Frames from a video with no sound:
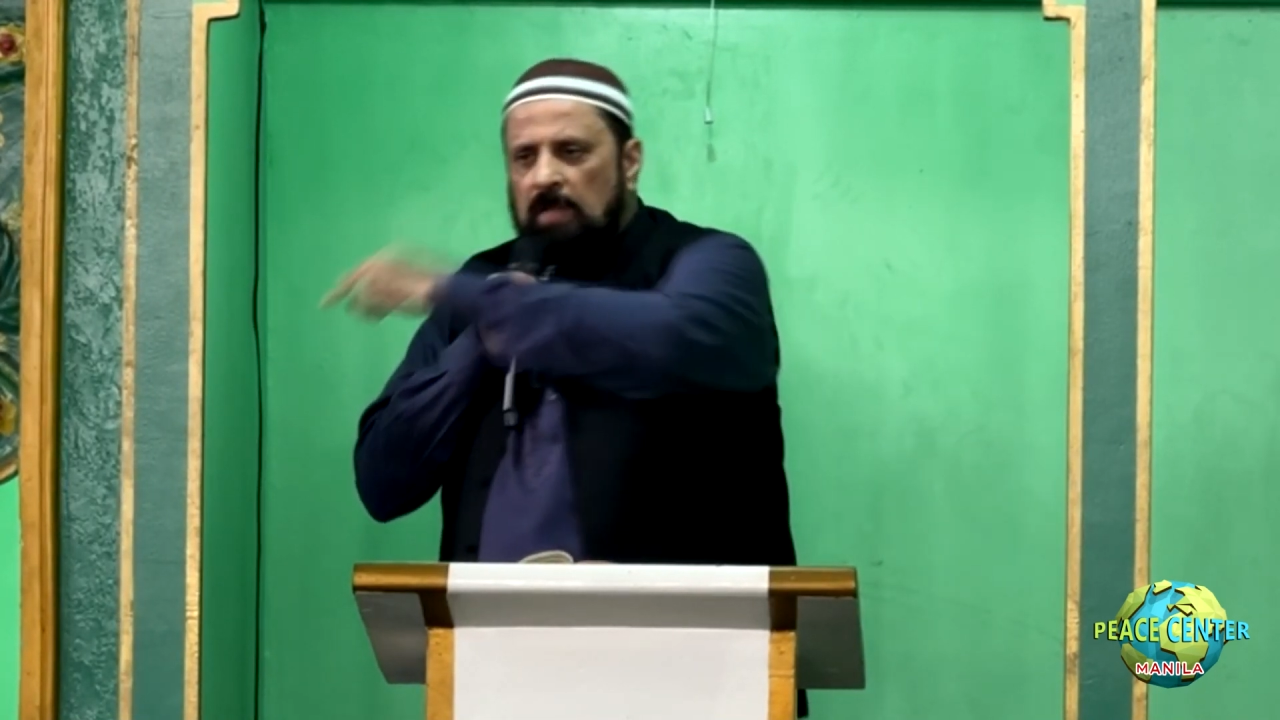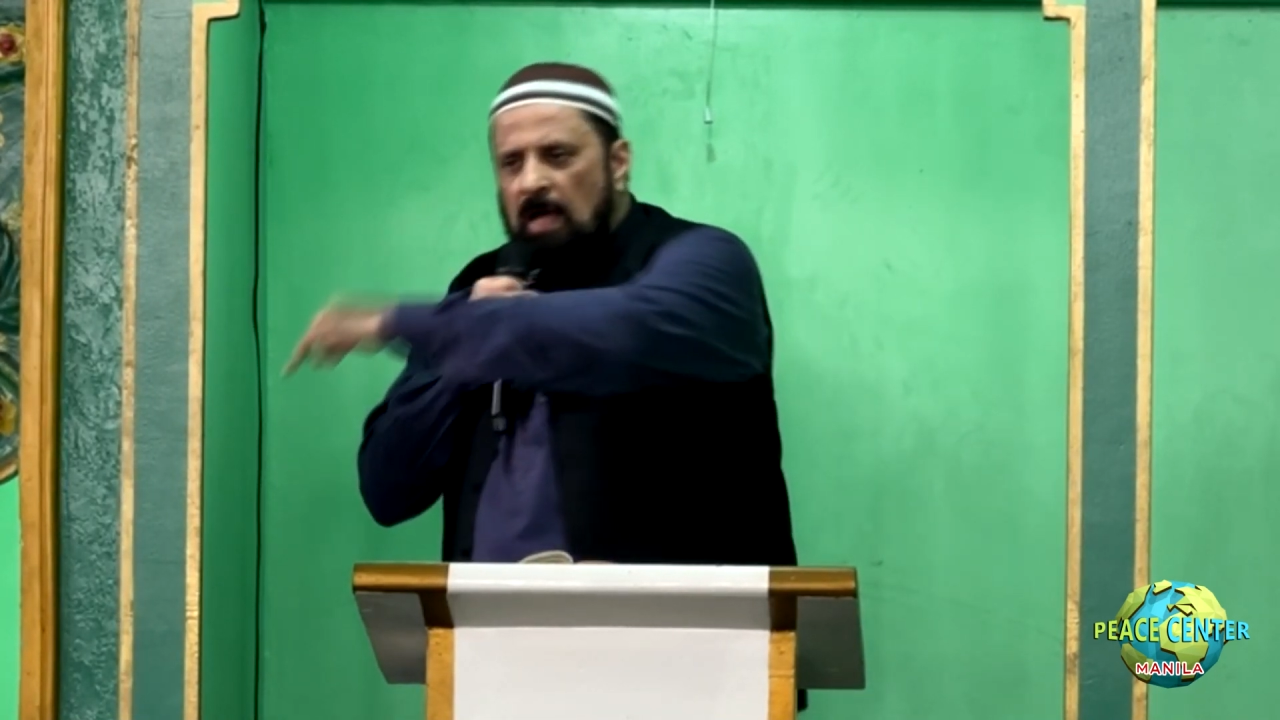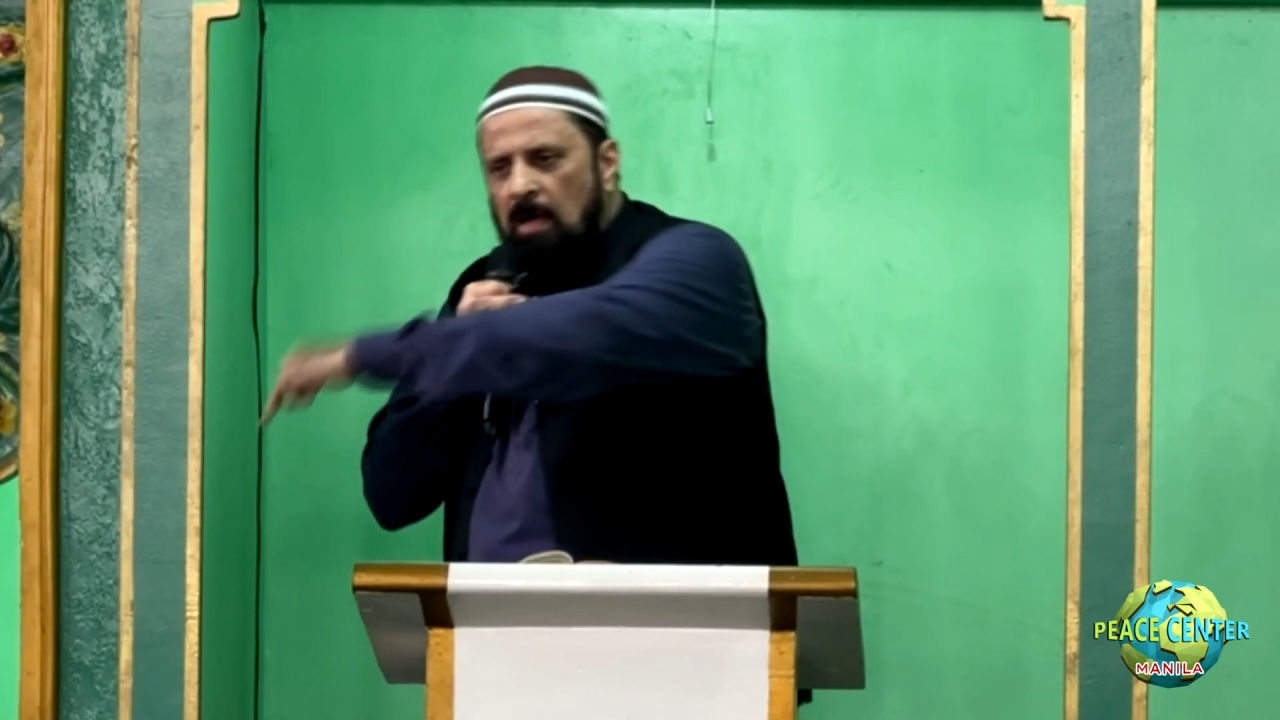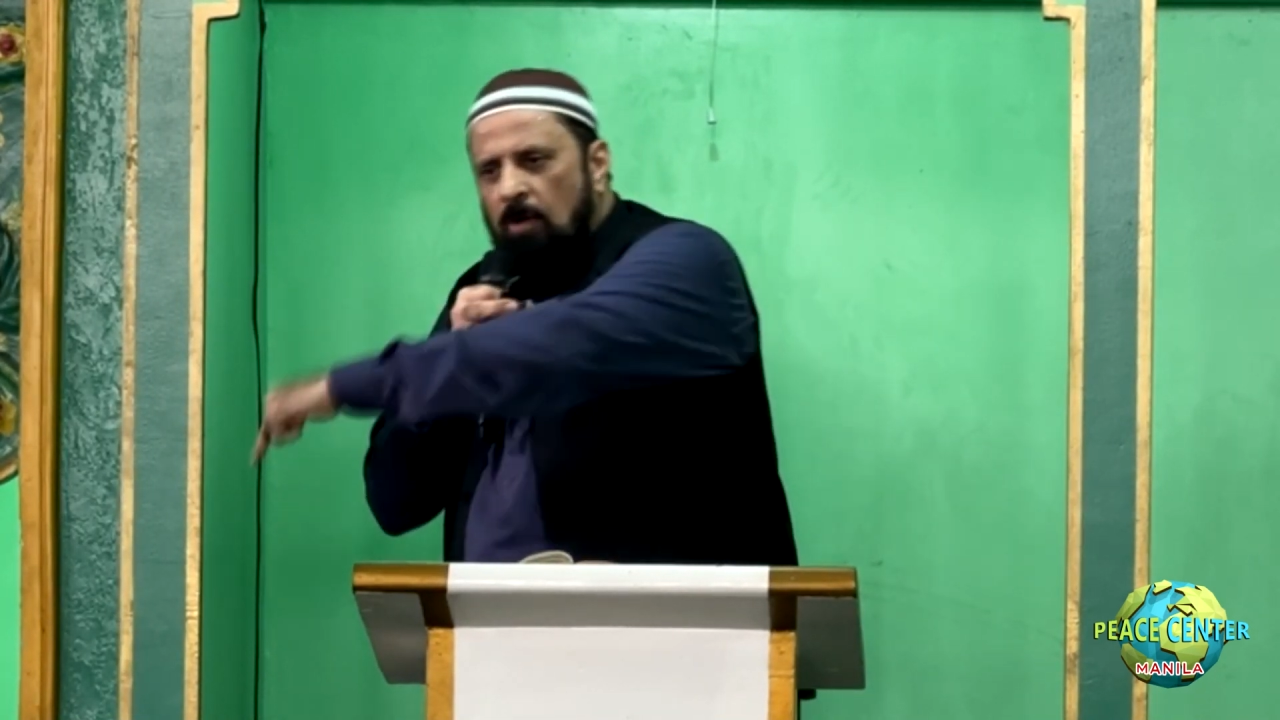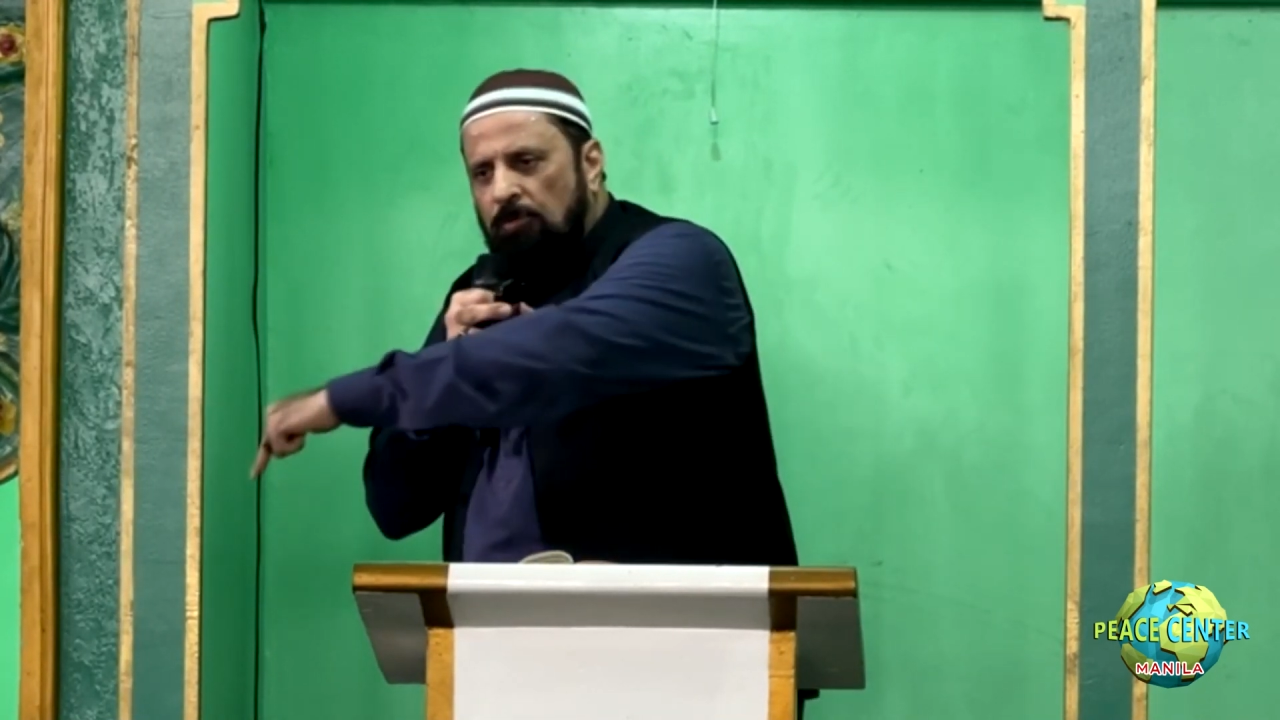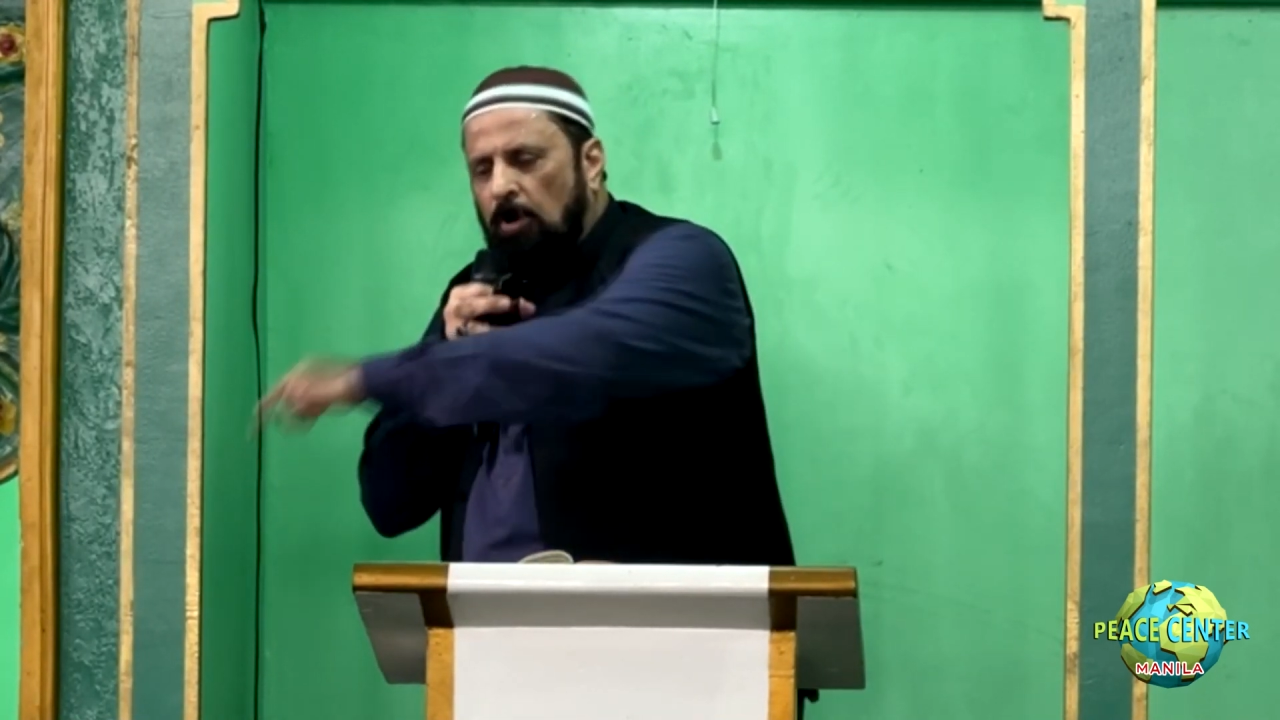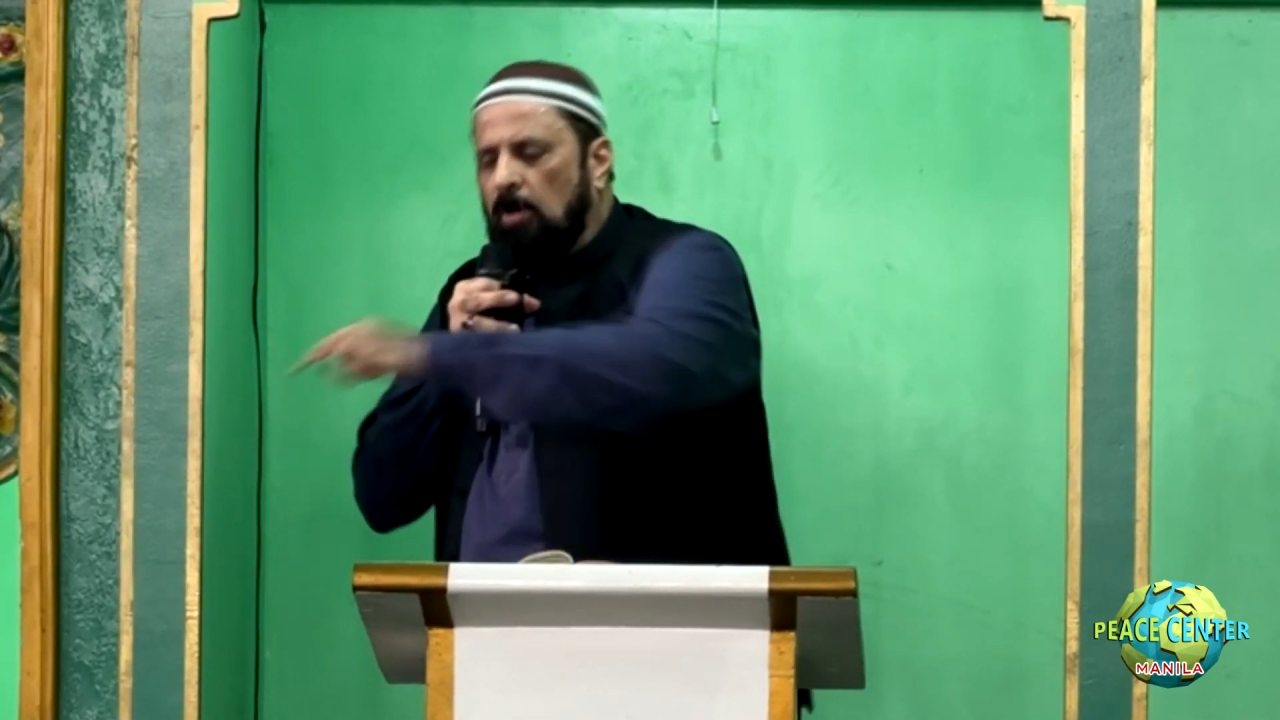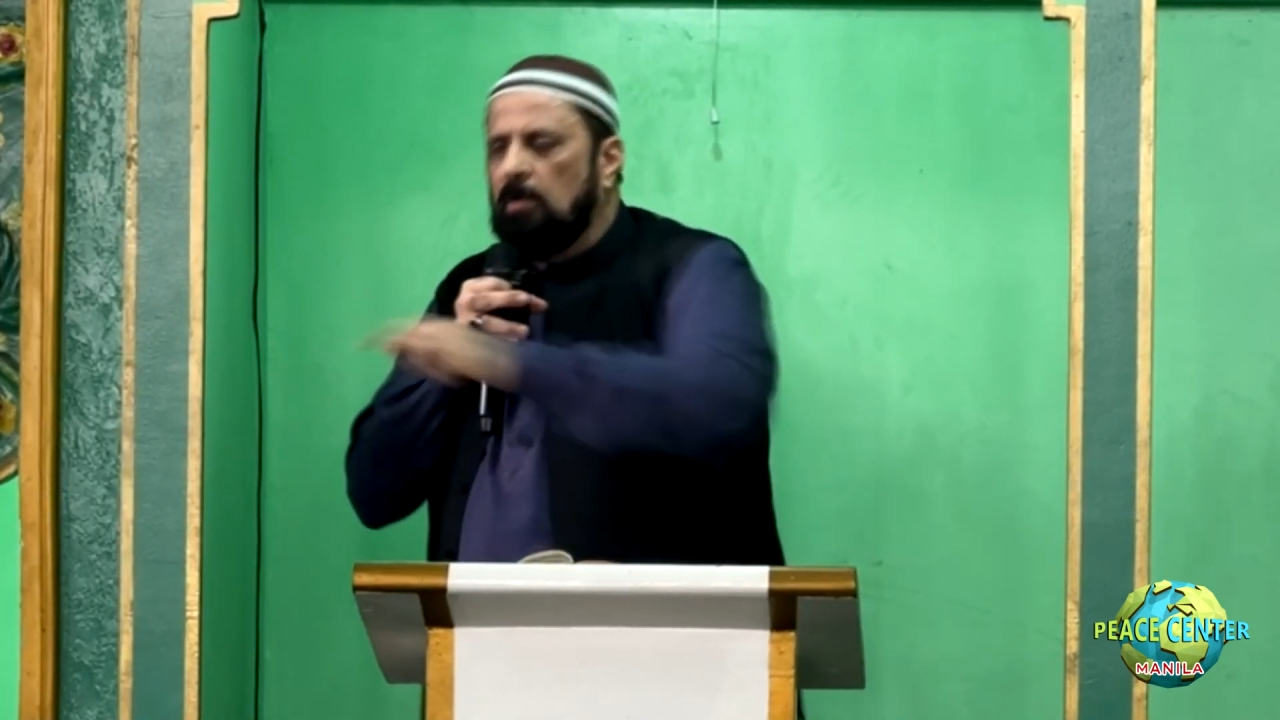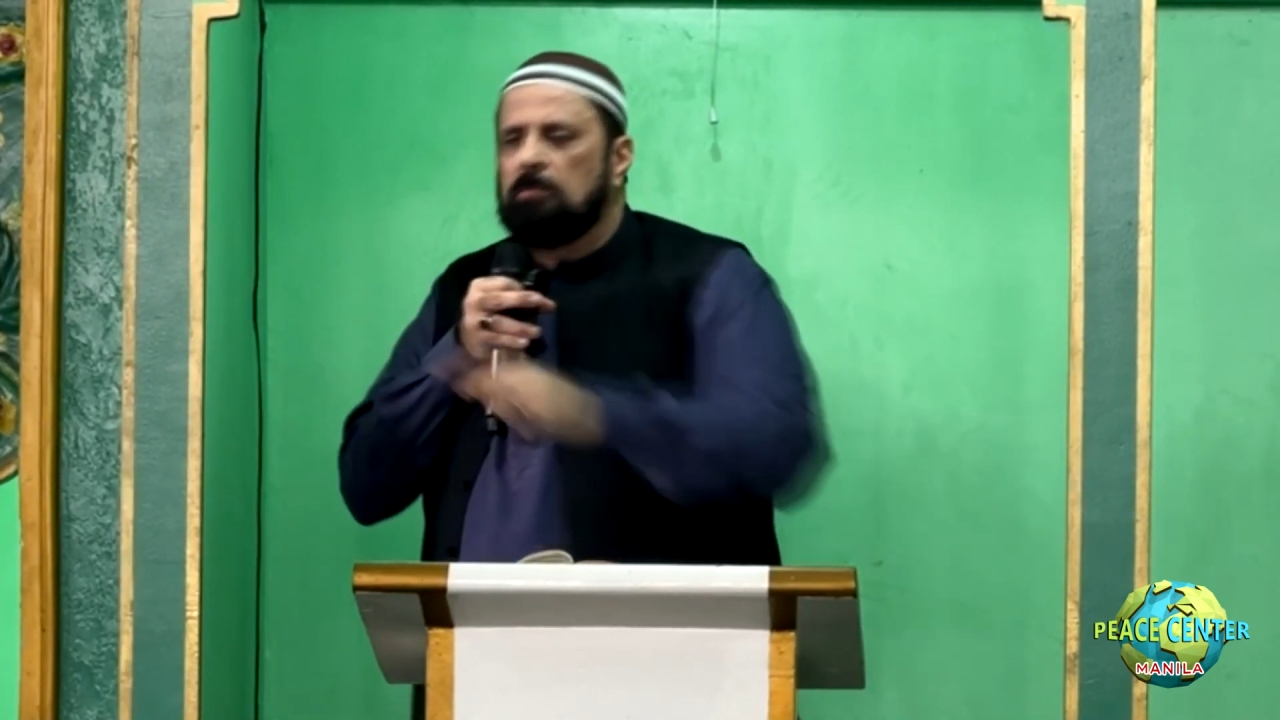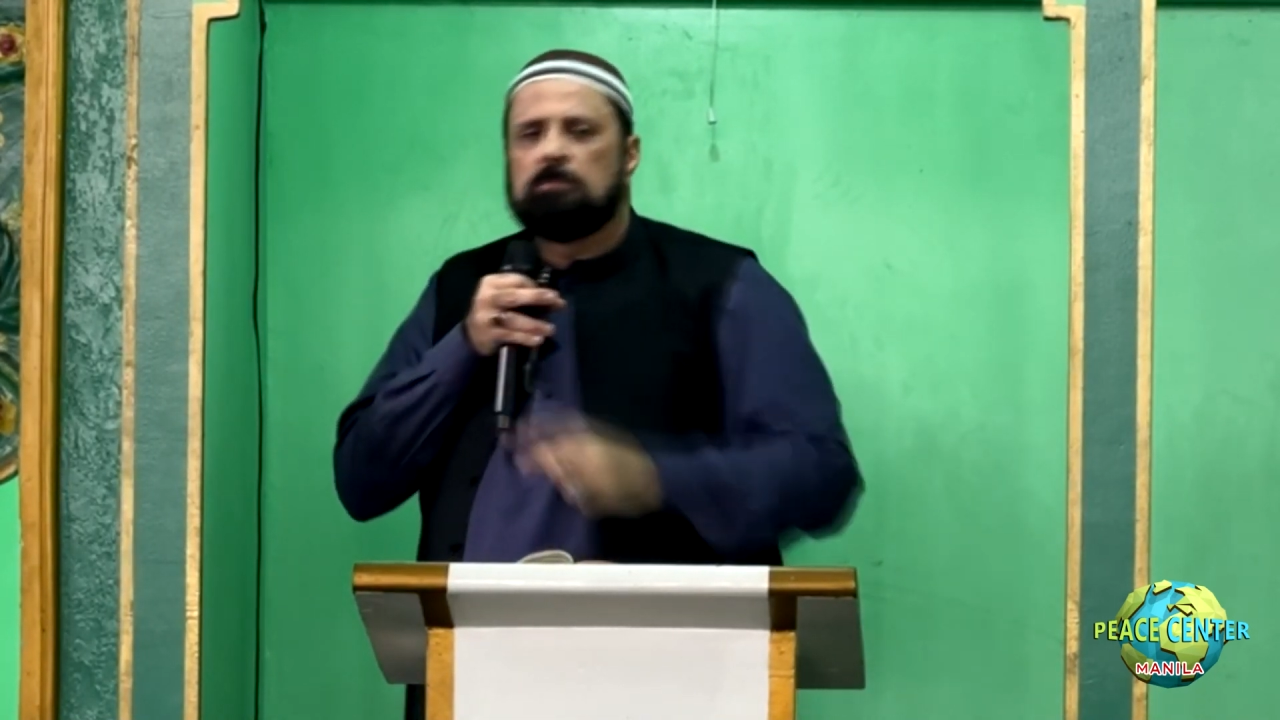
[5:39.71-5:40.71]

the floor.